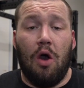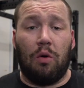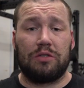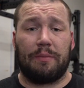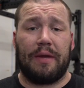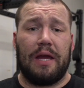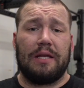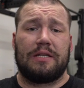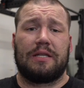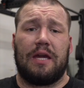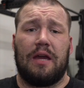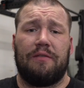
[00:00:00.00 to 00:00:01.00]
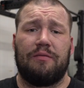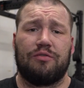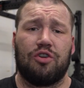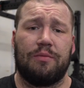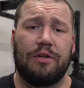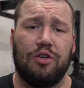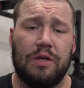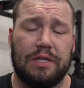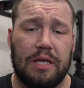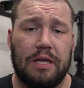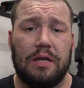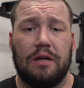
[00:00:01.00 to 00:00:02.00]
What's up guys, Ken from Cerberus
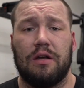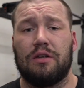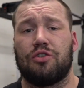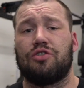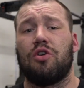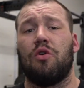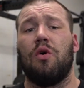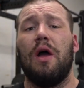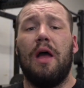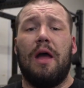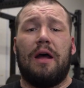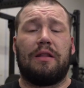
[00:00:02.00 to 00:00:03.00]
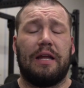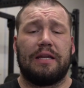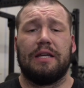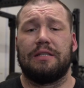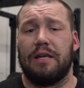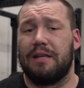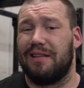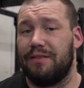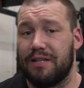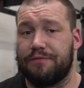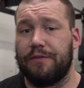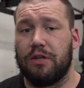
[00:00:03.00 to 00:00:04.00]
USA here. So like I said,
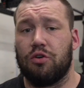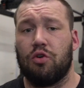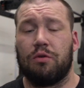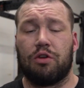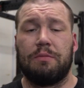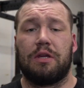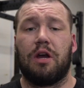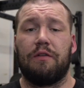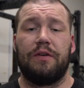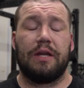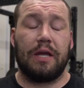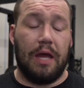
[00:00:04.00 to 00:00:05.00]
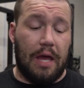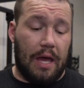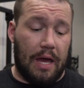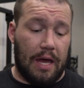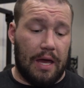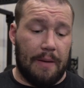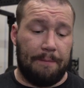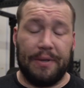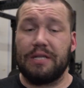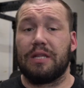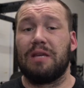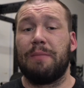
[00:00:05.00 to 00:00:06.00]
in this video, I'm gonna be covering
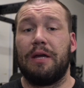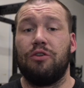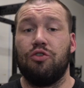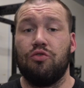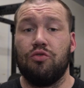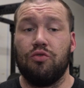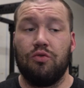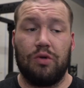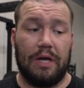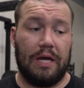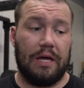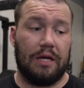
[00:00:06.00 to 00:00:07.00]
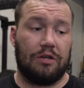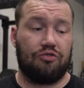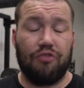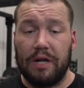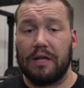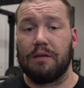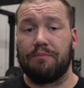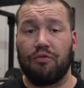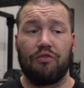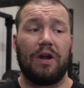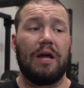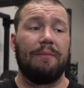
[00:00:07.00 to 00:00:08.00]
basically my new training
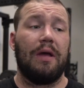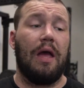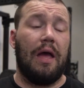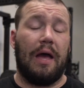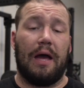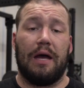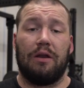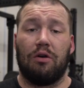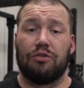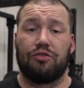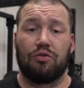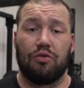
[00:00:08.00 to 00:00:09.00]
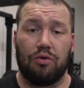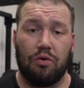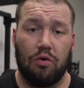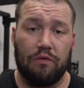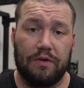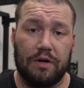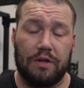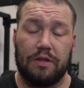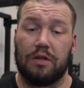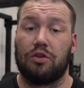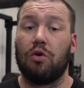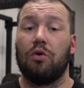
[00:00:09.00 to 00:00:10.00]
program and also going over
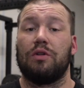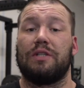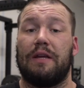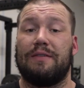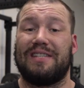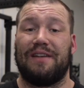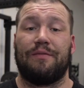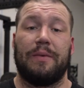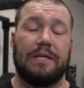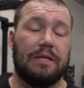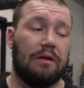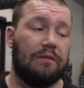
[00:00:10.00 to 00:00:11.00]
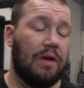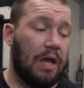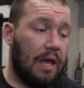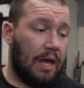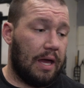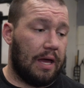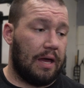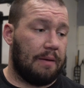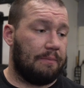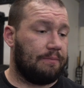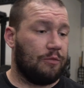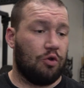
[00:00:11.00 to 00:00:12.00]
the goals I've set for myself.
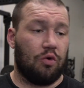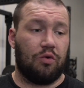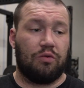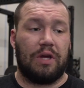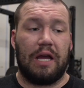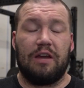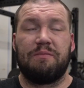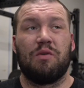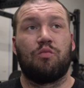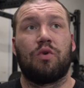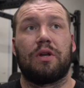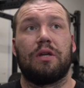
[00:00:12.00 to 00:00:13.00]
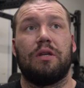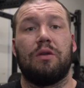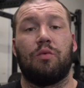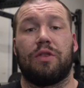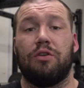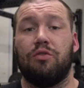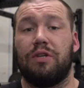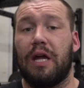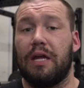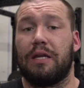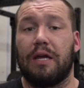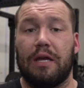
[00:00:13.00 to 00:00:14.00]
You know, I've been working with a new
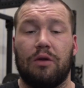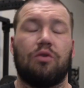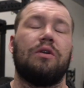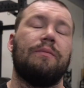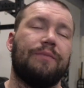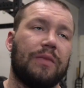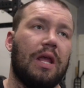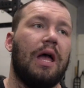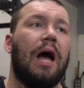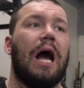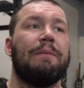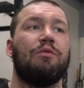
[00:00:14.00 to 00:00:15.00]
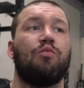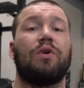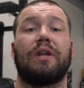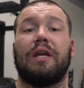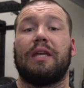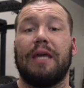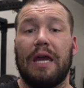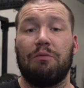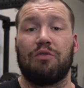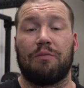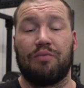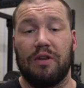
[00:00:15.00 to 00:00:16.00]
diet guy, or I've been working again
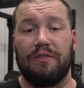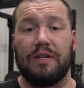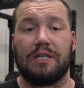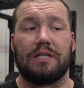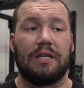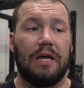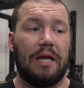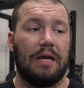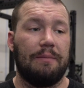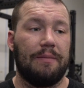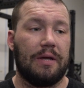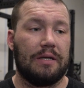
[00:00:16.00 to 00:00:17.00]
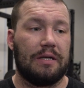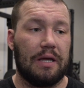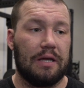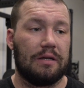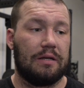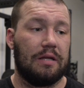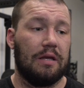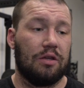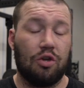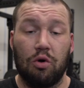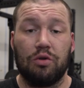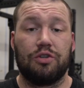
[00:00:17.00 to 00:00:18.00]
with a previous diet
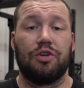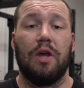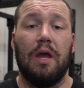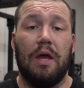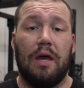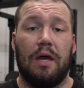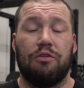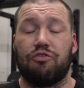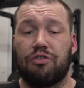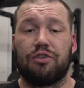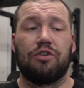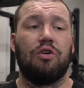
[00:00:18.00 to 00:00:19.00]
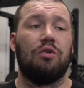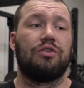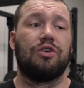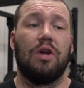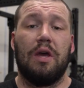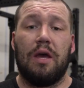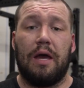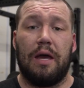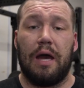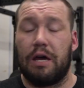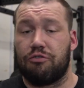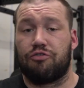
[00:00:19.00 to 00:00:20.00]
coach, a nutrition coach,
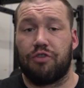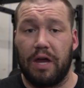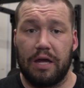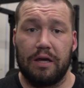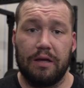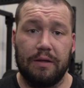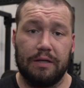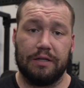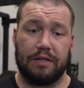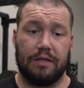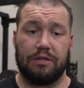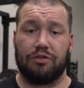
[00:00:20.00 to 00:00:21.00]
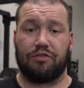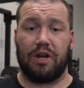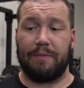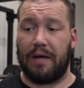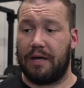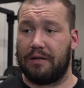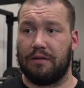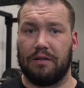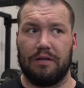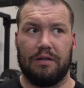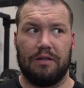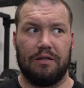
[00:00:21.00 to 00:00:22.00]
Andrew Triana. His Instagram handle
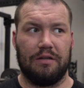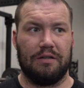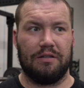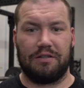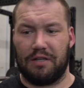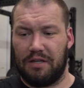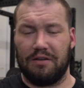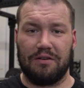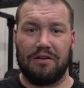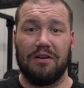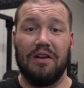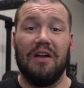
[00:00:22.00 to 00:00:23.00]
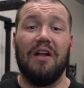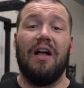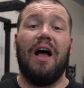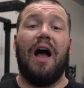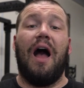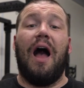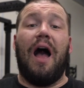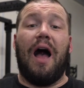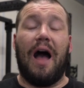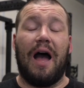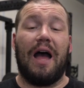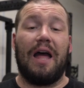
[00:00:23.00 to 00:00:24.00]
is here.
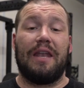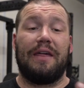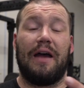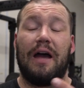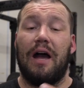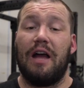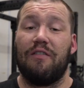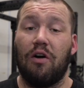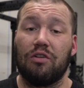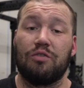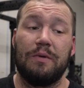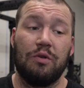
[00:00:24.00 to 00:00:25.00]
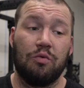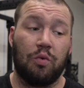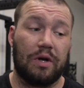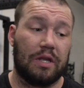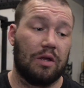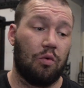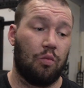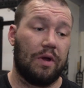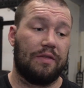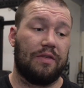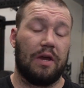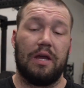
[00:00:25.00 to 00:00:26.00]
And I've also been working
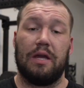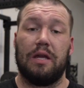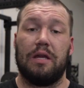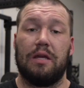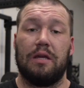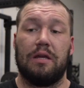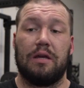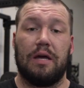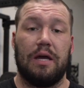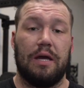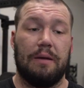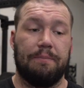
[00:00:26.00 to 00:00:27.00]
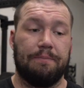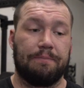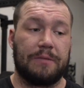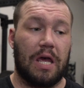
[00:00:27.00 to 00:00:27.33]
with a